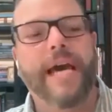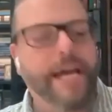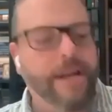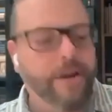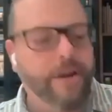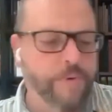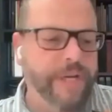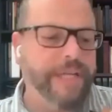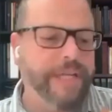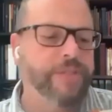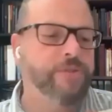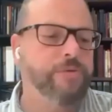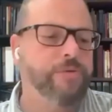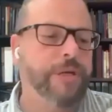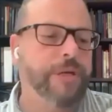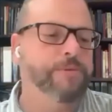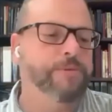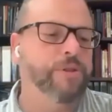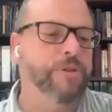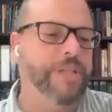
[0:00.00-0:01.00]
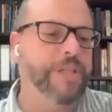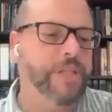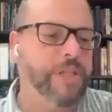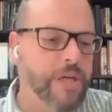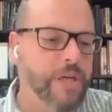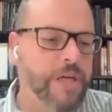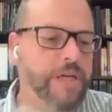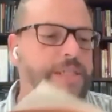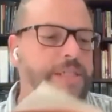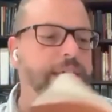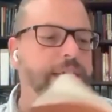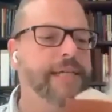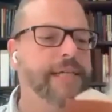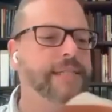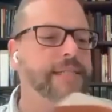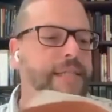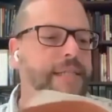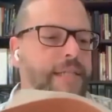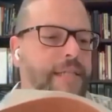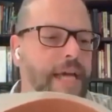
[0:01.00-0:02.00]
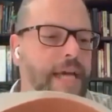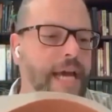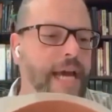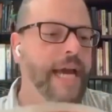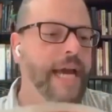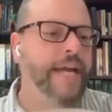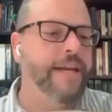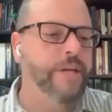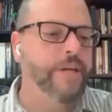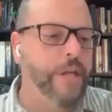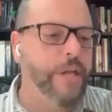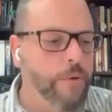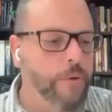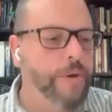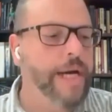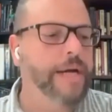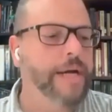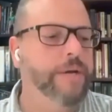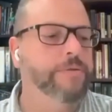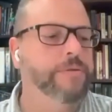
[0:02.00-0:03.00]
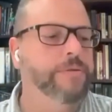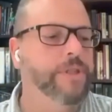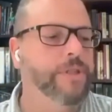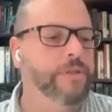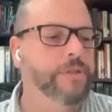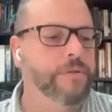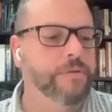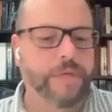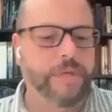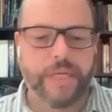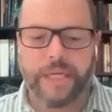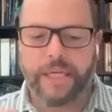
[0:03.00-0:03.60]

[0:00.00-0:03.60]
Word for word: read Scripture in context, and know how to